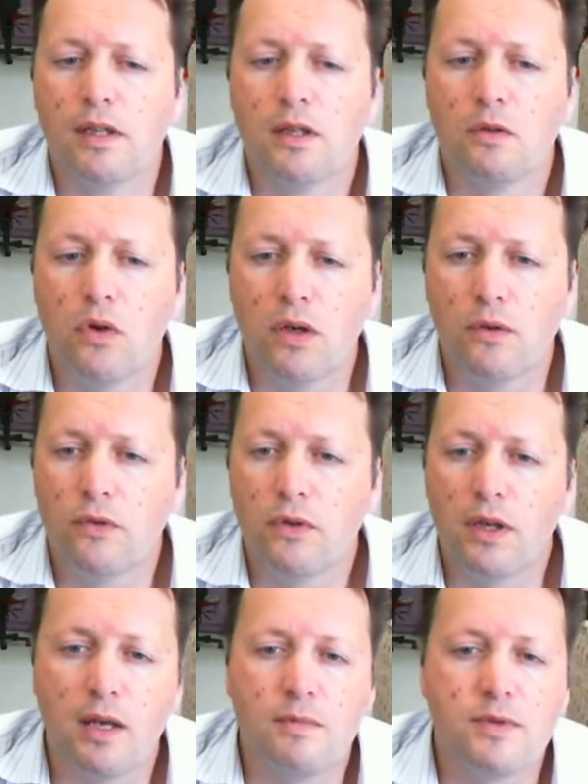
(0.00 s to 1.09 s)
quite a few
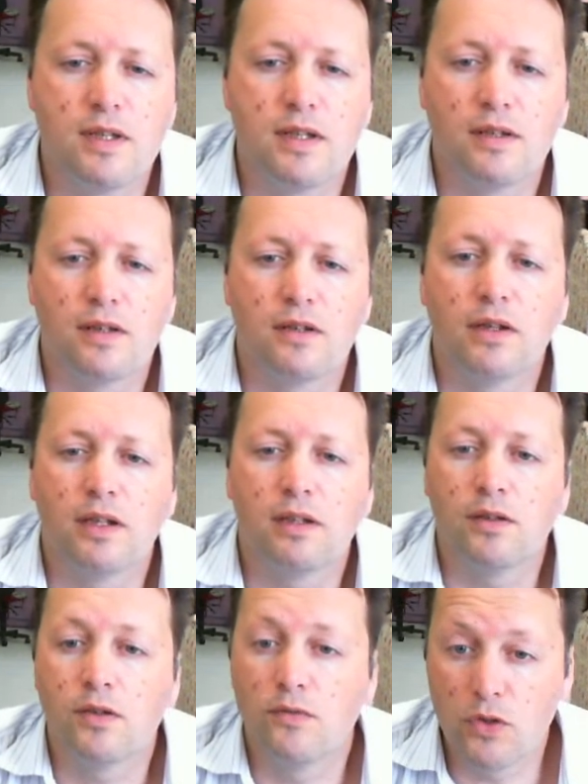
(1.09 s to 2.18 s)
games there that I'll get
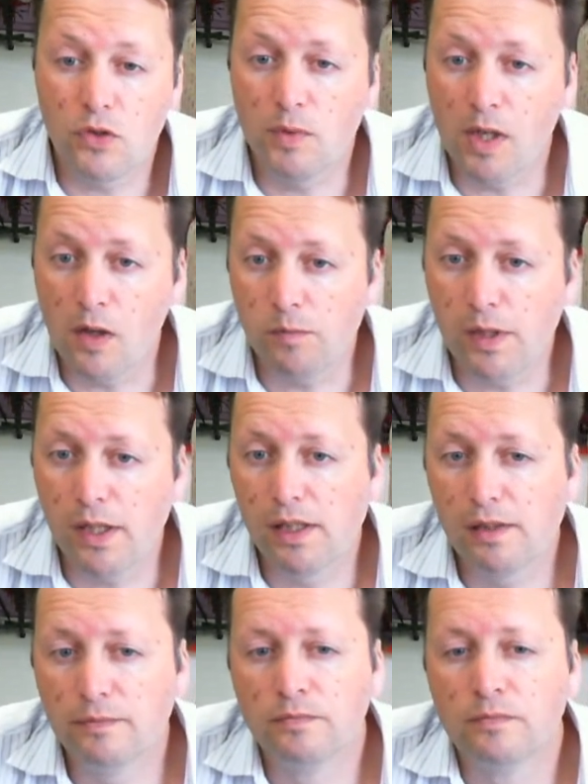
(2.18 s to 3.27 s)
lots of enjoyment out of playing,
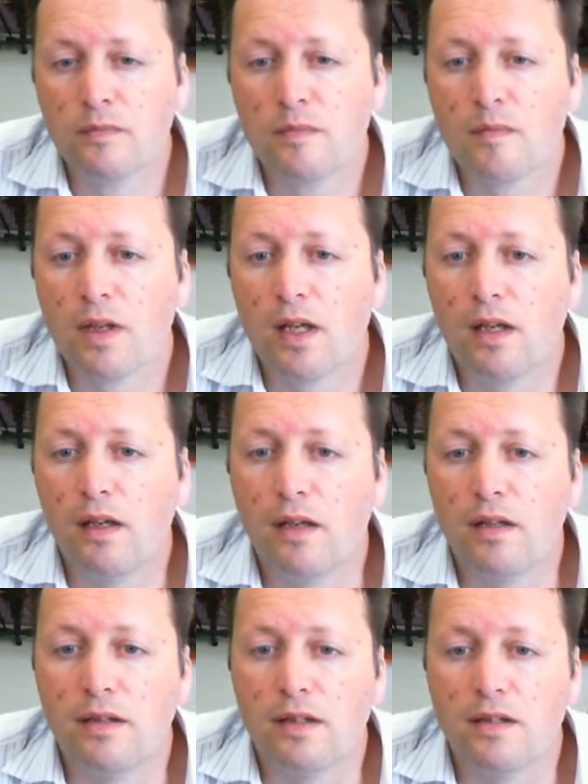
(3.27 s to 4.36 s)

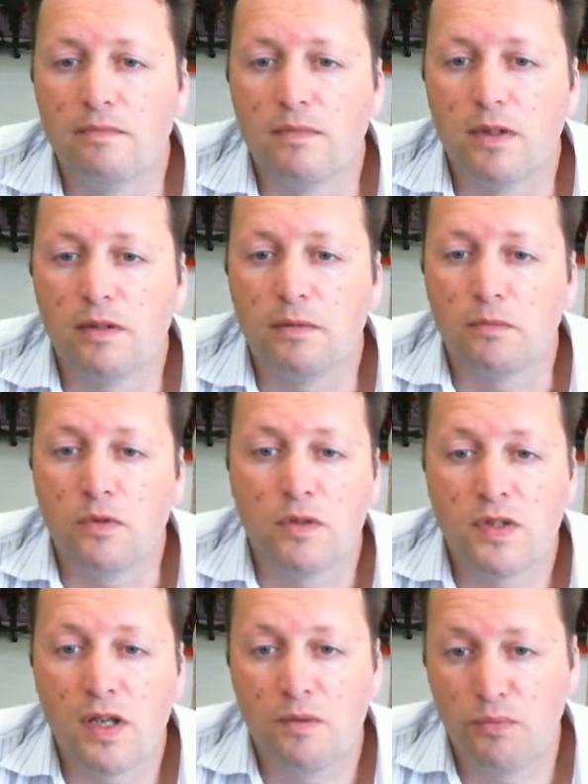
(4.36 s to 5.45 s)
and I would
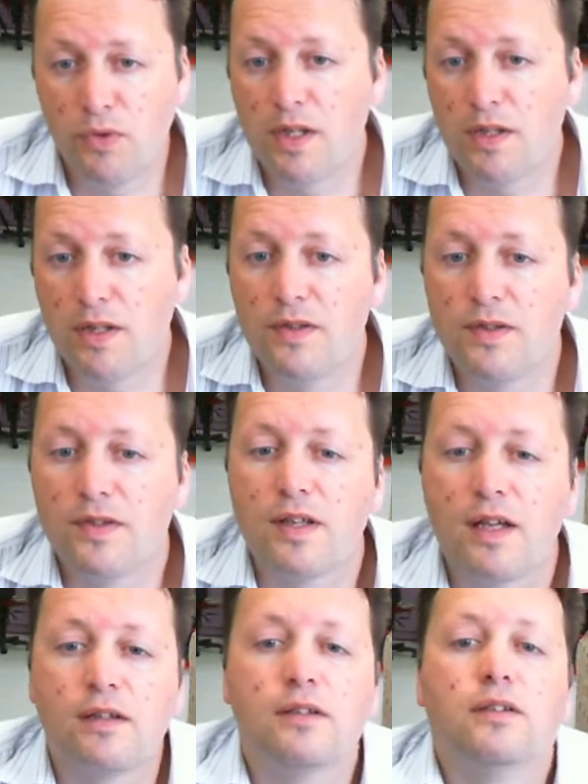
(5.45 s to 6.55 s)
say a pretty decent
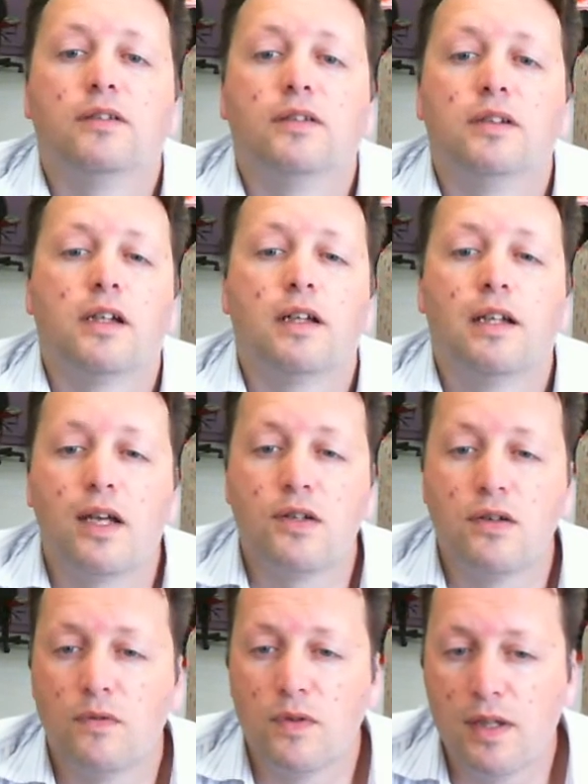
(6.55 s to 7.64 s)
start on a collection
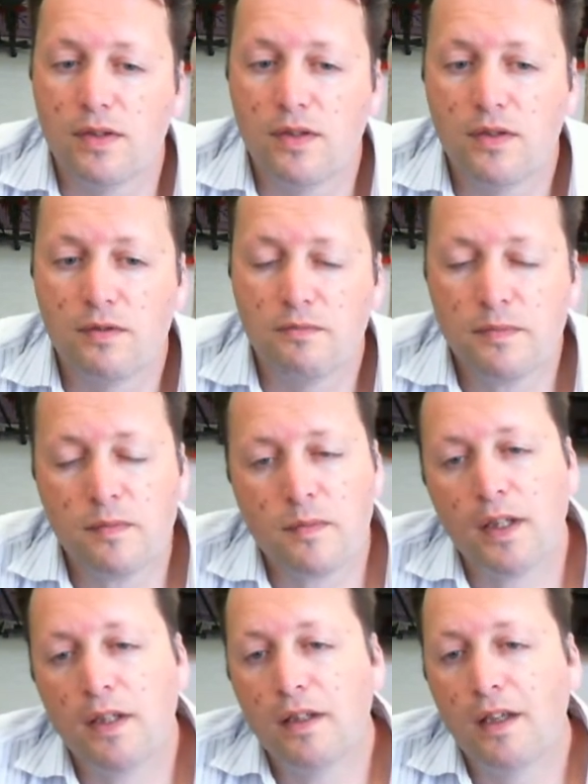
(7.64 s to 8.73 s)
for that system,
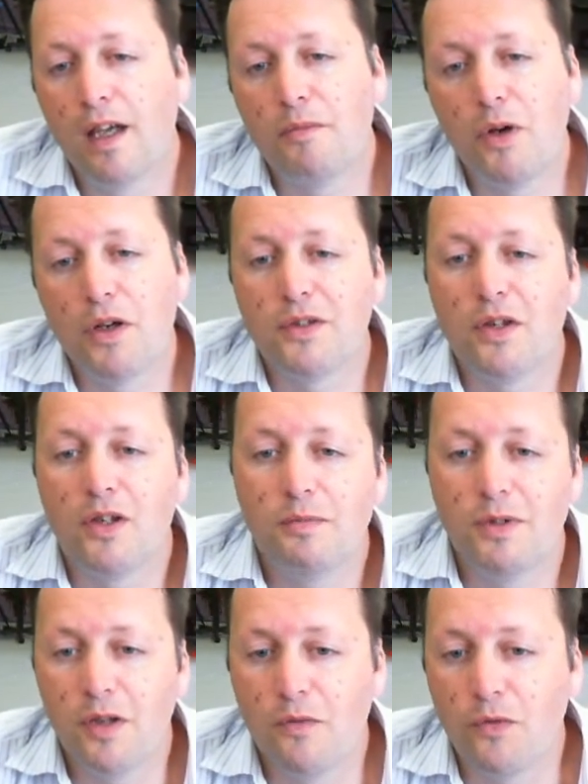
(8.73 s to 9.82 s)
and might tide me
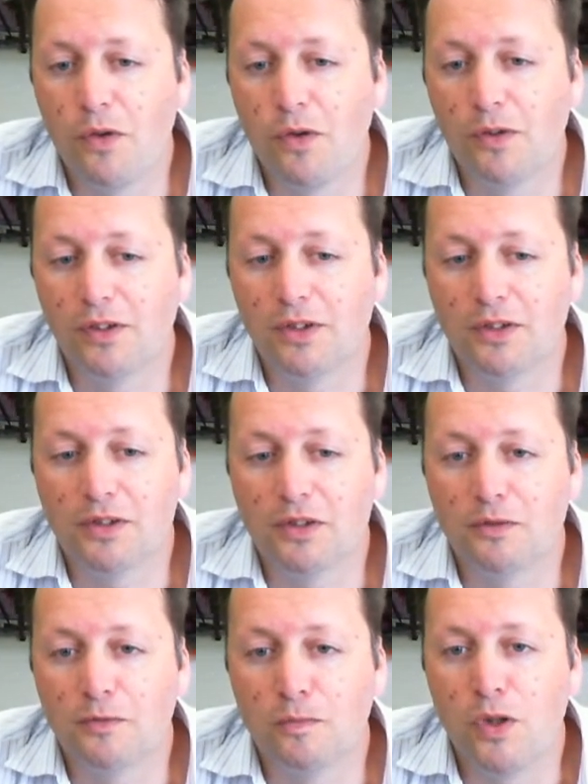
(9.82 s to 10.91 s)
over
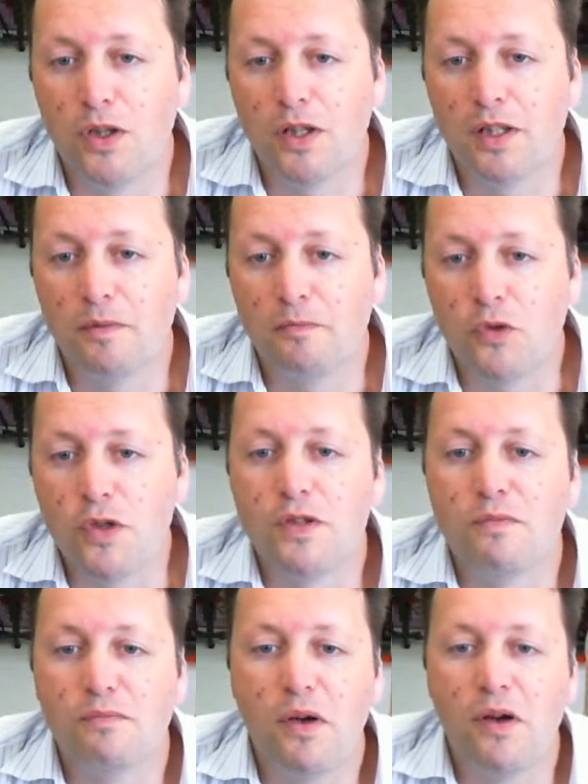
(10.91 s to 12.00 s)
on my
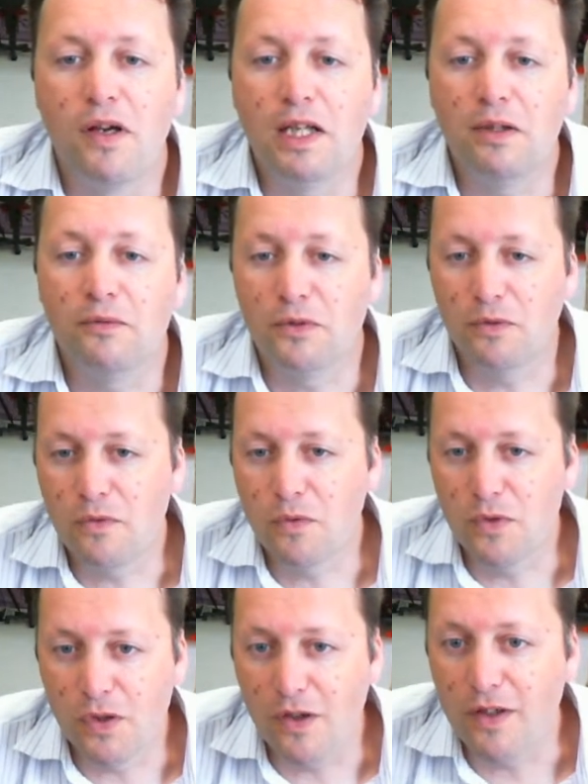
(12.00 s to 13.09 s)
recent pining for a
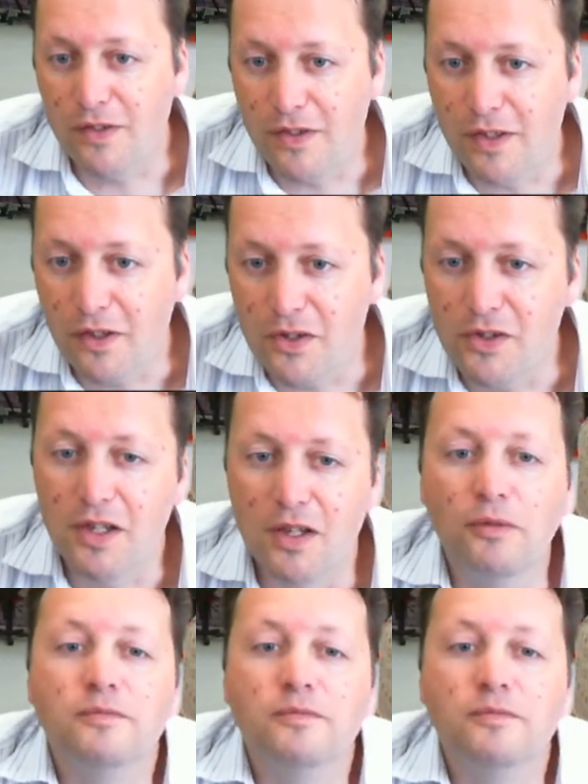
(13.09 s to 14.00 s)
full-size Neo Geo,